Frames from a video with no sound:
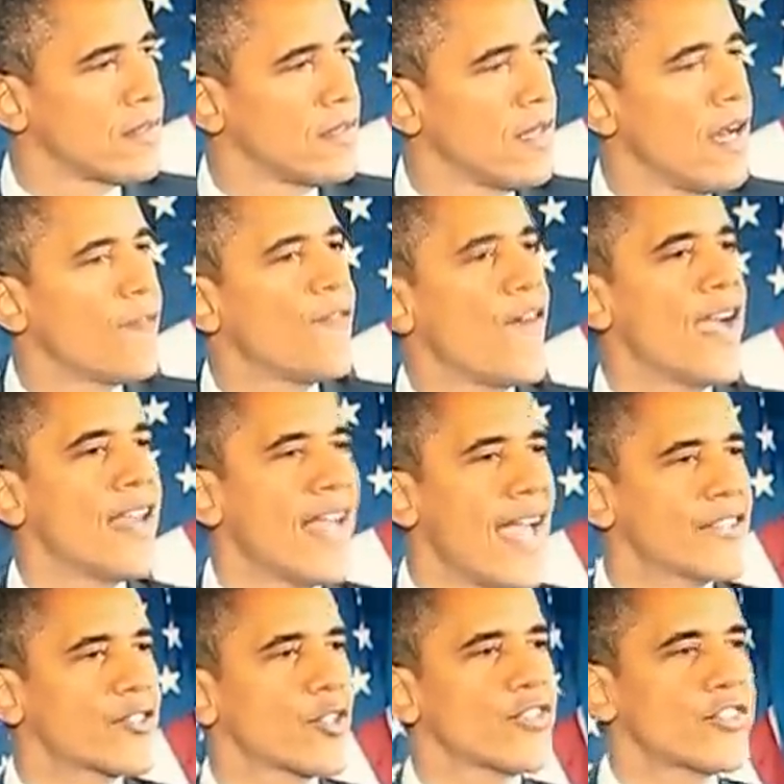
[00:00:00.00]
a
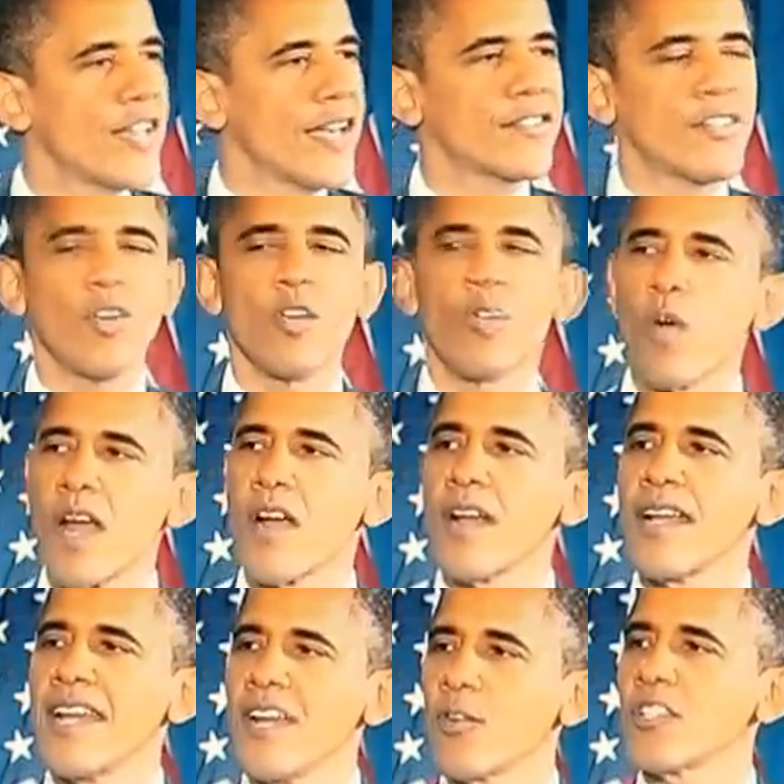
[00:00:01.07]
financial sector
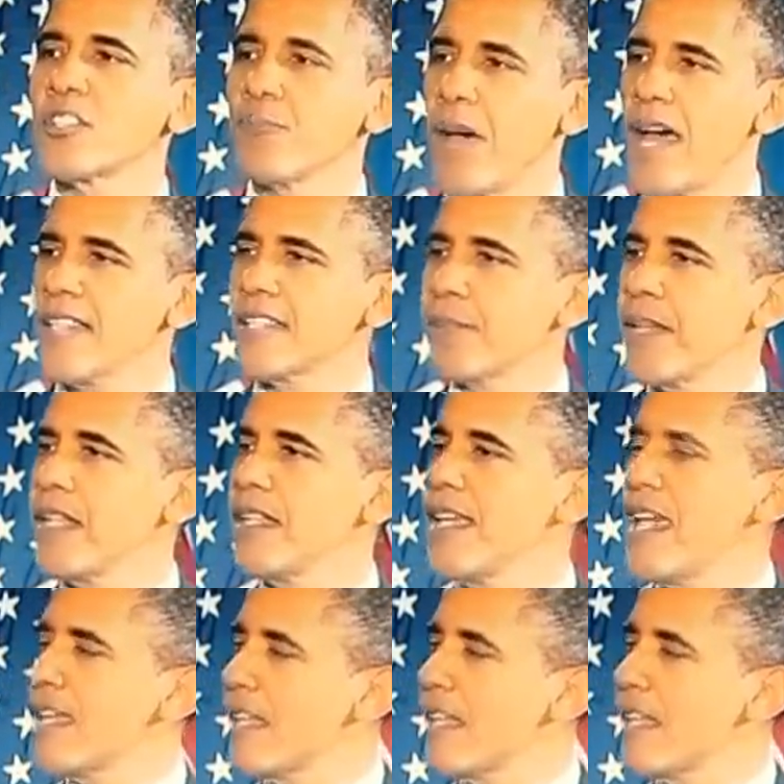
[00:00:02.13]
where irresponsibility